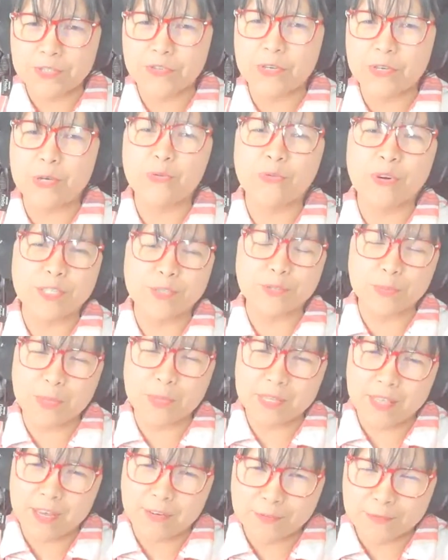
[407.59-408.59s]
So you're required to
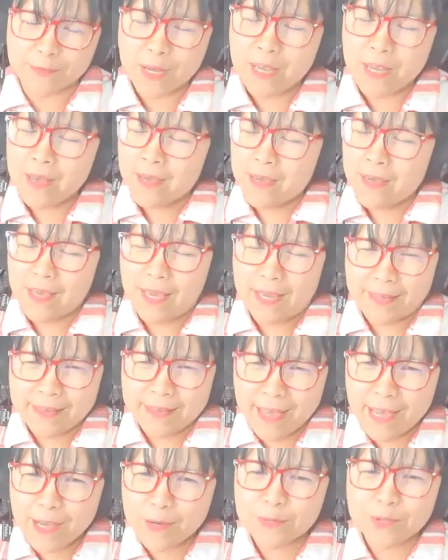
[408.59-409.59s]
be there 8
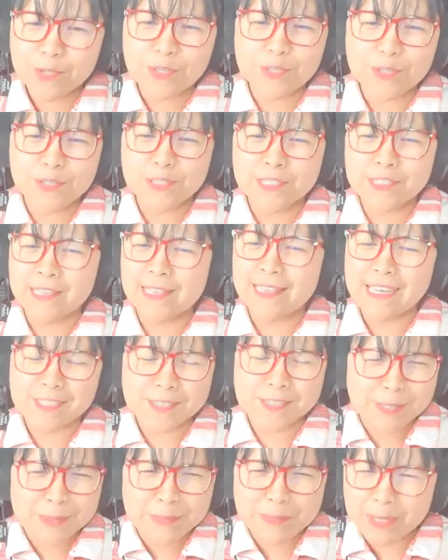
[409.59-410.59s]
hours,
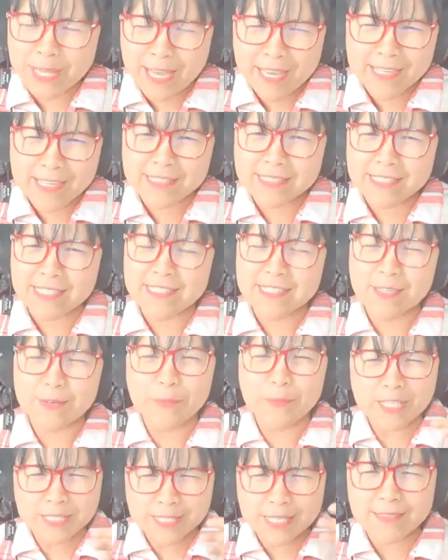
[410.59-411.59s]
lesson plans and stuff.
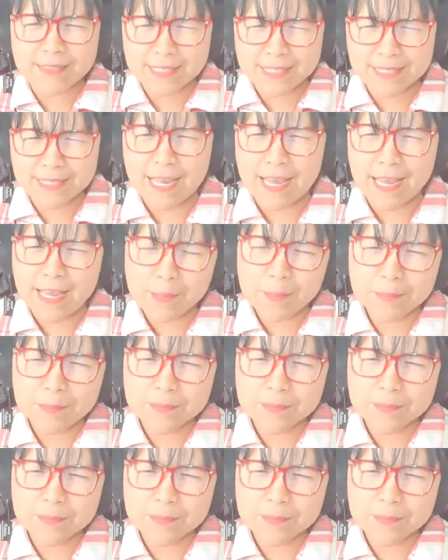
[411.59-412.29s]
Is it the same?